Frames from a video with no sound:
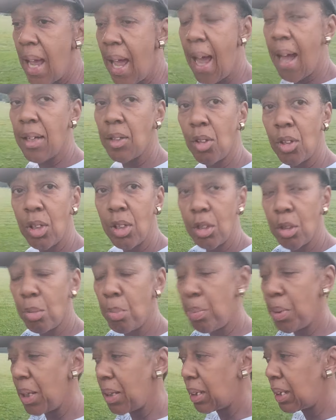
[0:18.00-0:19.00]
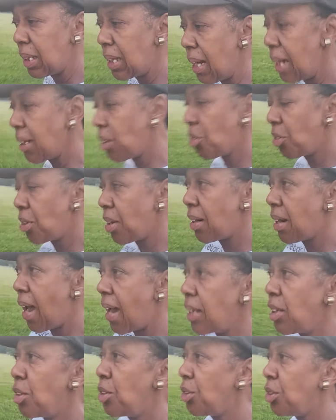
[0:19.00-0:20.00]
out a little bit later than
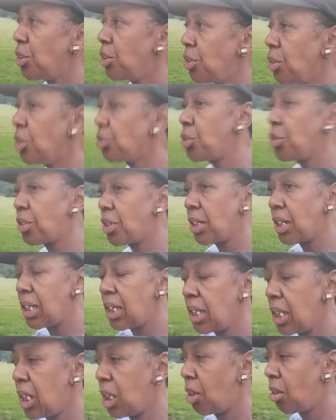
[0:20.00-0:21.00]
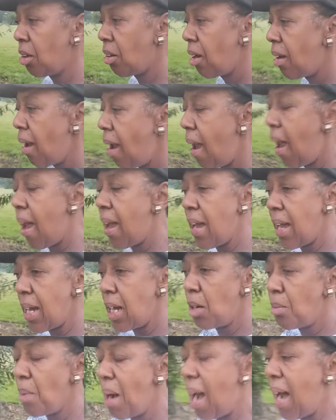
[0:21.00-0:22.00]
I usually
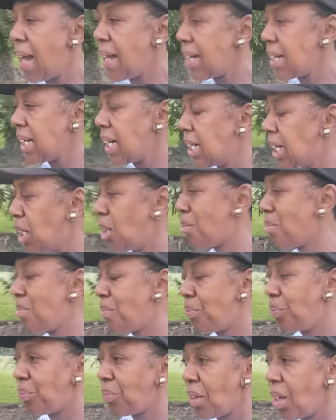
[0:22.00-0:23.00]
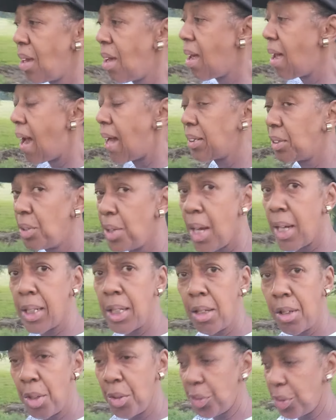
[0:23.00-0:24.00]
am. I um, I tell
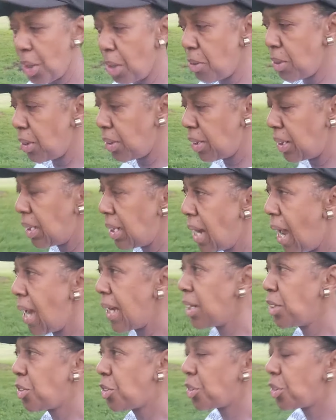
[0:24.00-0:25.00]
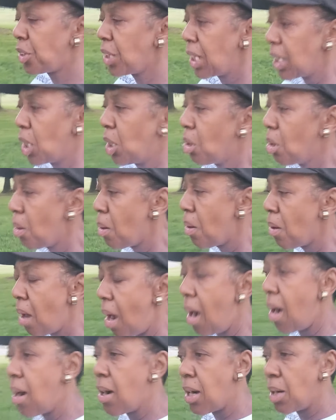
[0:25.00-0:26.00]
you, it's a nice,
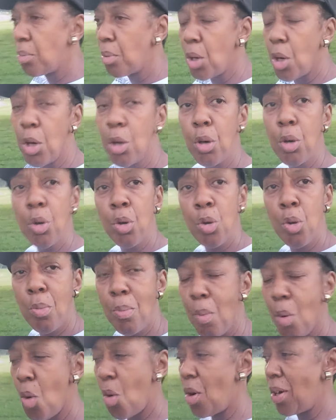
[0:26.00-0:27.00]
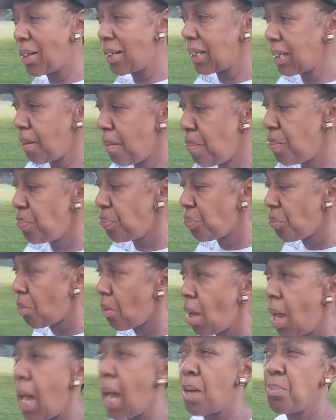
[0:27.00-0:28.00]
um, cool morning.
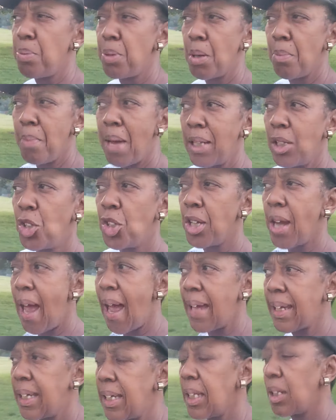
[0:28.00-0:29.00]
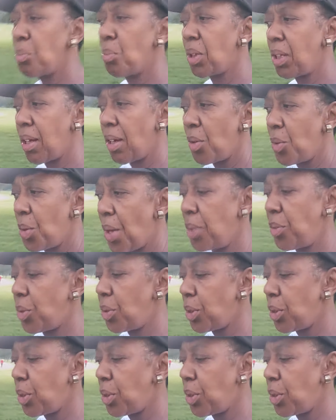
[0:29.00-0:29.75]
I put my jacket because I